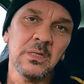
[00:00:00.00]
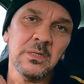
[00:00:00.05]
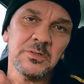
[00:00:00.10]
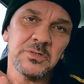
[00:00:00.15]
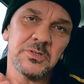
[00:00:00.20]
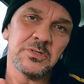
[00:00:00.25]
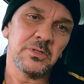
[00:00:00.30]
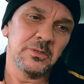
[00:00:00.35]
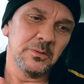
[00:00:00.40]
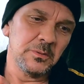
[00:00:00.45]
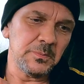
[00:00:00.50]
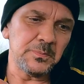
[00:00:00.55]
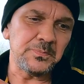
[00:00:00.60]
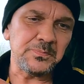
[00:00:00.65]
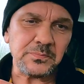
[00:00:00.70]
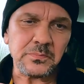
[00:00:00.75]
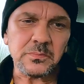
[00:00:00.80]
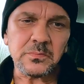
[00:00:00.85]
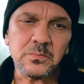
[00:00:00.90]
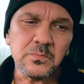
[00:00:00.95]
So
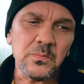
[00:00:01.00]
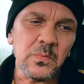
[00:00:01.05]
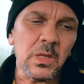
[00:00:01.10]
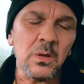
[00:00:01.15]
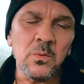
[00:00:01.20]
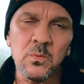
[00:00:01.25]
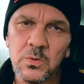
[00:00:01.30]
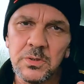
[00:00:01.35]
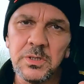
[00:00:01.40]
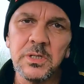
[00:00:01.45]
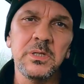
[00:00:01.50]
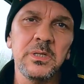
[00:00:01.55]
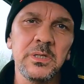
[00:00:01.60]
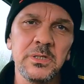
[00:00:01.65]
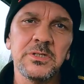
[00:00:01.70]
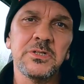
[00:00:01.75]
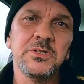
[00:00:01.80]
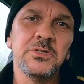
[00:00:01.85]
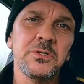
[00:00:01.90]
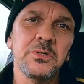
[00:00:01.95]
what you
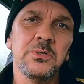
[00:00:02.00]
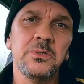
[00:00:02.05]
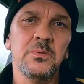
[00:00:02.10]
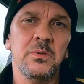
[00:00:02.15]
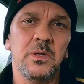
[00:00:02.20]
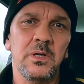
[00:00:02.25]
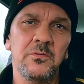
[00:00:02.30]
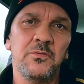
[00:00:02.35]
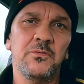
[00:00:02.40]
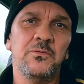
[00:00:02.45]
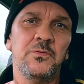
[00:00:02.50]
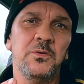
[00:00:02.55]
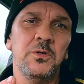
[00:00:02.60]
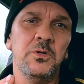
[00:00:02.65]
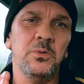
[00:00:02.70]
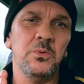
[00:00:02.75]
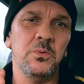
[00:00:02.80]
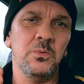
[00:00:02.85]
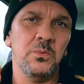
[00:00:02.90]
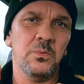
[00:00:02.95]
need to do, if
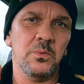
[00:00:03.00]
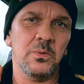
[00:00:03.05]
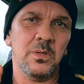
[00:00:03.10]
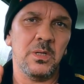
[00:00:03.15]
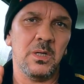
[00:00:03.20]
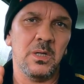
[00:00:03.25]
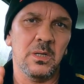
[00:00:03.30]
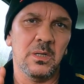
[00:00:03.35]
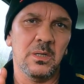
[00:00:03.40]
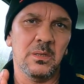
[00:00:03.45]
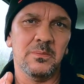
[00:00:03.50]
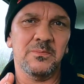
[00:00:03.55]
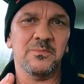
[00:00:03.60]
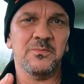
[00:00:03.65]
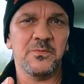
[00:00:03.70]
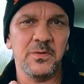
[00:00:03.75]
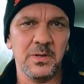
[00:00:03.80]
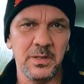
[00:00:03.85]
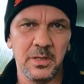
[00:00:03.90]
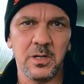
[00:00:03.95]
you are
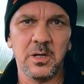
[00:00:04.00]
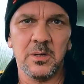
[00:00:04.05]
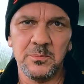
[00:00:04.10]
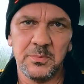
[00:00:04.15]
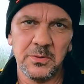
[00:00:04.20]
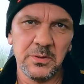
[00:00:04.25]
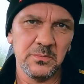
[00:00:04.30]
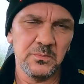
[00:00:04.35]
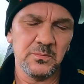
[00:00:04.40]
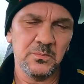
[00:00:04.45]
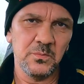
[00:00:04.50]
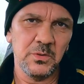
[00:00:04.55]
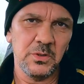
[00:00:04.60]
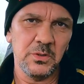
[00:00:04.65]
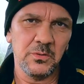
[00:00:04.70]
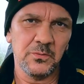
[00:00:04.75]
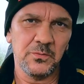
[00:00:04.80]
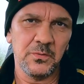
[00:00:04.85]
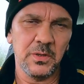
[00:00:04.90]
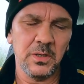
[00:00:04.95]
fairly competent with
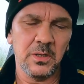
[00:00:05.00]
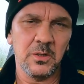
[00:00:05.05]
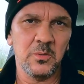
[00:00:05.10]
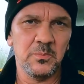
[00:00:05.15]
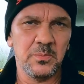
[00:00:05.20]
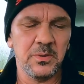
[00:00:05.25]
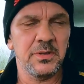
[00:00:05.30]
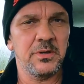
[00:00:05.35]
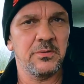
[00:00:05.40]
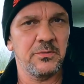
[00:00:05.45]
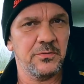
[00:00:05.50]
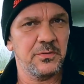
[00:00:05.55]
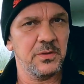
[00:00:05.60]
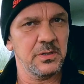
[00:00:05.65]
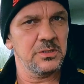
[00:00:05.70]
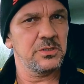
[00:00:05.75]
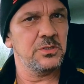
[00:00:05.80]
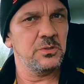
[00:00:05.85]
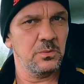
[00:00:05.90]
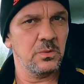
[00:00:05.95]
your vehicle but there are
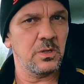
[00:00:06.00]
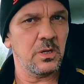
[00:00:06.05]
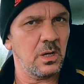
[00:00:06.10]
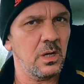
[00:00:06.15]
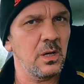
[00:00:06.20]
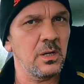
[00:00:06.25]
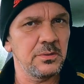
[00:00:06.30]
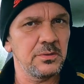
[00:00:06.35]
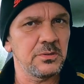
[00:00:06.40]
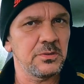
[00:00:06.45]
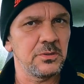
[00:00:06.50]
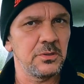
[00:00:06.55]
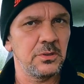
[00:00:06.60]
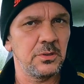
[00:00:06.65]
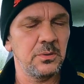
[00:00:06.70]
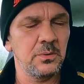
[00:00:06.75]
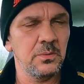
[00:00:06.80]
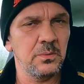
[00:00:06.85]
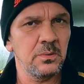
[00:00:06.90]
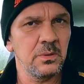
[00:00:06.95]
things you can't
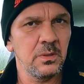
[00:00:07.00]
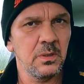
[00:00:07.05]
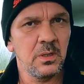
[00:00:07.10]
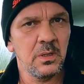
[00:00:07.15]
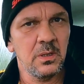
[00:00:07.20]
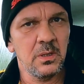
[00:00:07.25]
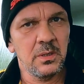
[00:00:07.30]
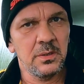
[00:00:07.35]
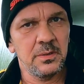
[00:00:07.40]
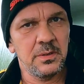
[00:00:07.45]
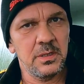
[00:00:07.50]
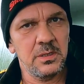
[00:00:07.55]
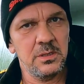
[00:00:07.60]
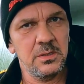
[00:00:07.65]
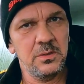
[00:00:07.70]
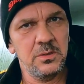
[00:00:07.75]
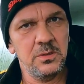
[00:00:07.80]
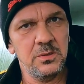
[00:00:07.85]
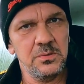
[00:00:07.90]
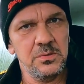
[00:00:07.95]
do,
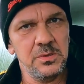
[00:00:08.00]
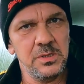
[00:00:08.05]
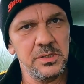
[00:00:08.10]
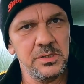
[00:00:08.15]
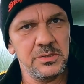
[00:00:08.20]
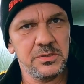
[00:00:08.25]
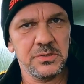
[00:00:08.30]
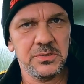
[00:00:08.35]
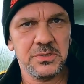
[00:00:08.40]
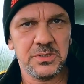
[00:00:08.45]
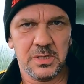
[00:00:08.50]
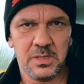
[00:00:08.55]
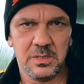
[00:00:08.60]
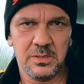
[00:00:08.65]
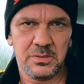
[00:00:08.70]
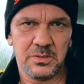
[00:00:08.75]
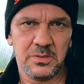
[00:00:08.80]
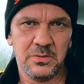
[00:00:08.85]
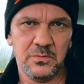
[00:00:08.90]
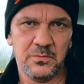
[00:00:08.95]
then you need to
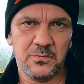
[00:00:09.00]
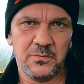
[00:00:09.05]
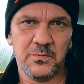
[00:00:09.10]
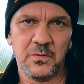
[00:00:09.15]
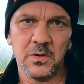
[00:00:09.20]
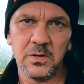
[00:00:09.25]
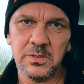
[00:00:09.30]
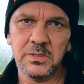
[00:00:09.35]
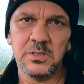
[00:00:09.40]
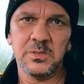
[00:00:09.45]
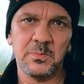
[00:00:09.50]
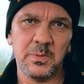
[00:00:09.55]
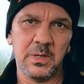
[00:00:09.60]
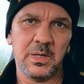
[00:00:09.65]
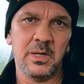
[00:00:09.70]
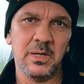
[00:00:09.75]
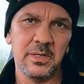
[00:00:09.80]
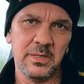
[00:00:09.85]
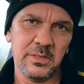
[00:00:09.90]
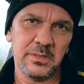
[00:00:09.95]
start to find
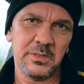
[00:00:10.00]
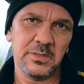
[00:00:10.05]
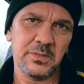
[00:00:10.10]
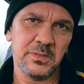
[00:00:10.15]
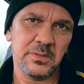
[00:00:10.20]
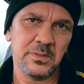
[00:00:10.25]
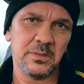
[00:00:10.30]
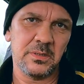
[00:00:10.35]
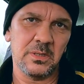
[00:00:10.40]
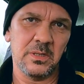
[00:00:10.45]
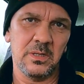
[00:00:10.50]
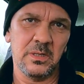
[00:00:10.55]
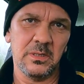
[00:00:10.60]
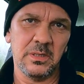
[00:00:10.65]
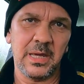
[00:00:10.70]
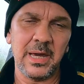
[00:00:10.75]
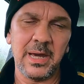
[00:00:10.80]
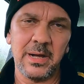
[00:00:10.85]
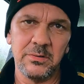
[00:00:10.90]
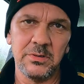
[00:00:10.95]
mechanics
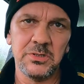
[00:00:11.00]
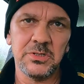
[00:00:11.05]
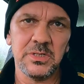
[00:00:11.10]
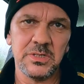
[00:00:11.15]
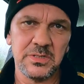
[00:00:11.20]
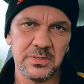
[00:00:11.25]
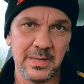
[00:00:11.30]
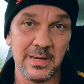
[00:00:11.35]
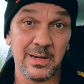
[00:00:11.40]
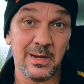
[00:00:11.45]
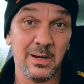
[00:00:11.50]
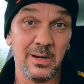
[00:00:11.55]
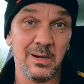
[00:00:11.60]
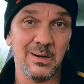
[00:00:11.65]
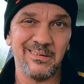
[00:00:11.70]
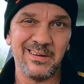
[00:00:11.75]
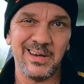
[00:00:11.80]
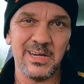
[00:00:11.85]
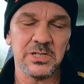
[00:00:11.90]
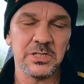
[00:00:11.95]
and garages that
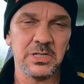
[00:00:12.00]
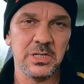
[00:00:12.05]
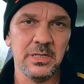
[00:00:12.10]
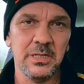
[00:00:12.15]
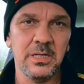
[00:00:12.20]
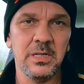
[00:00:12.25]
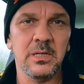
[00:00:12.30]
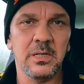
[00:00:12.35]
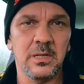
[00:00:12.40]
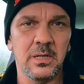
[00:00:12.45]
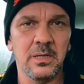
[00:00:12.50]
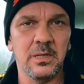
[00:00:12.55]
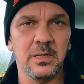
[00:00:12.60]
are actually